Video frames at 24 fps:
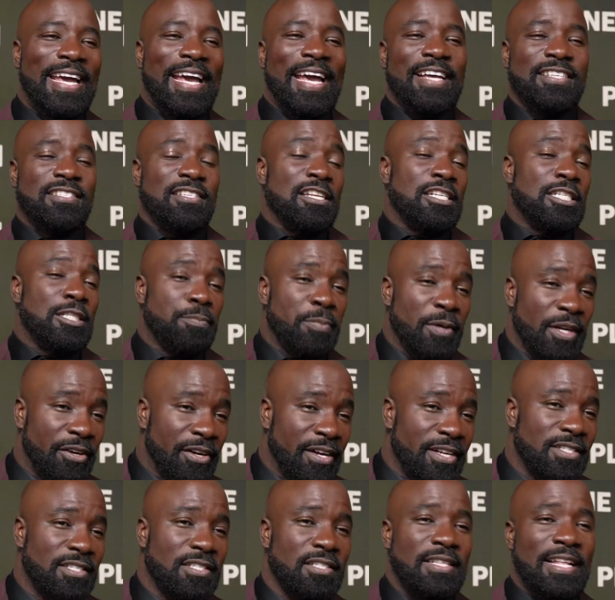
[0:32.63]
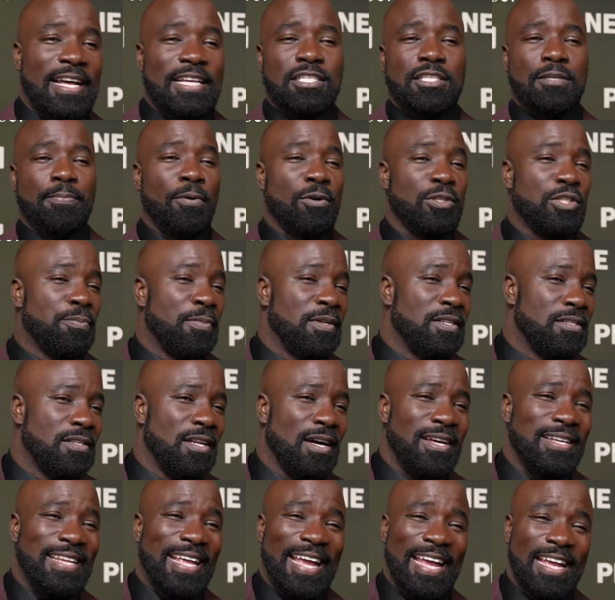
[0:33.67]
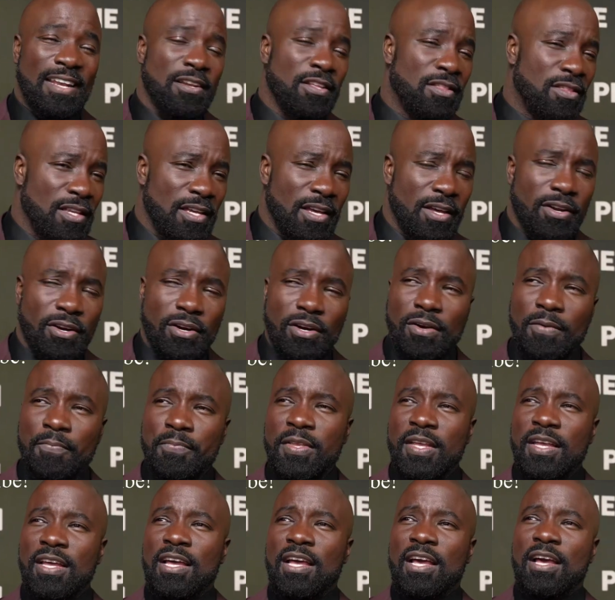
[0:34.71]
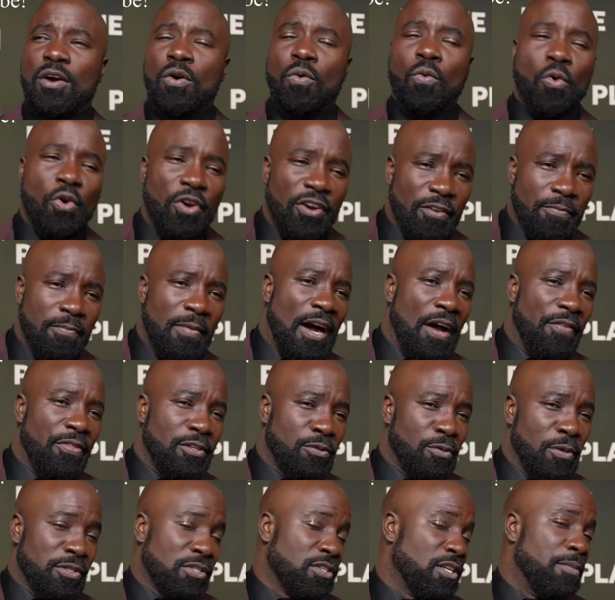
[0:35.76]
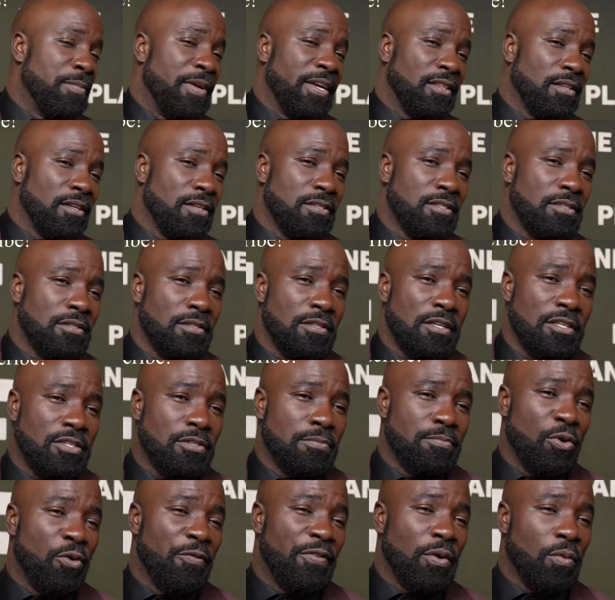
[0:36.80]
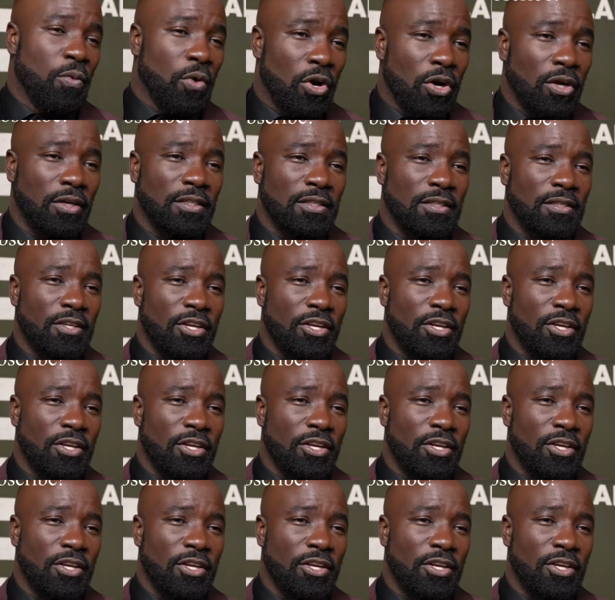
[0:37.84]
It's an experience that's supposed to be done in the theater word of mouth is what's going to make this this movie work.